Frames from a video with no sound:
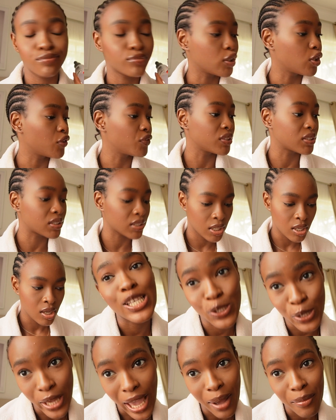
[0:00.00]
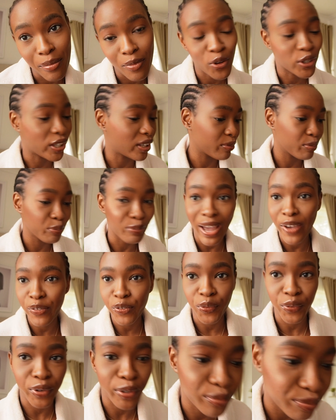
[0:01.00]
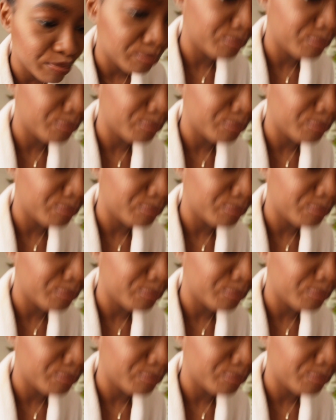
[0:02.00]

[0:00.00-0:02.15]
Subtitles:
love it. So yeah, okay, bye for real.